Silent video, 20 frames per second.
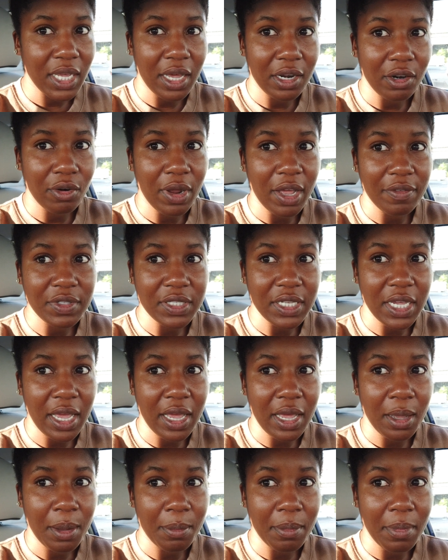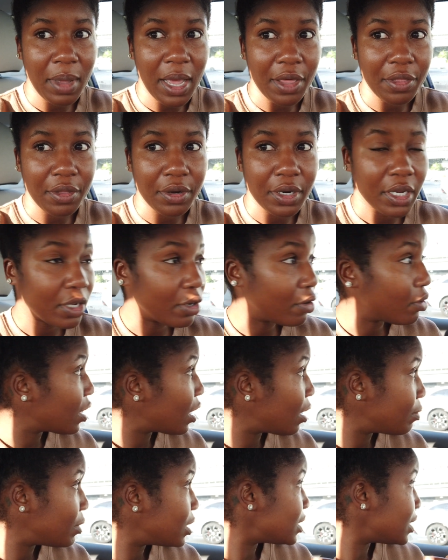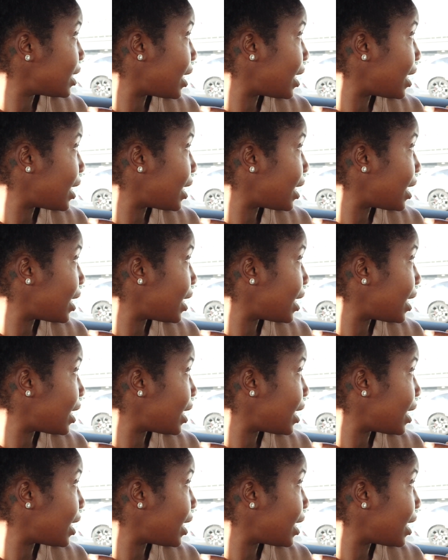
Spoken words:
I don't have time. Either he'll come to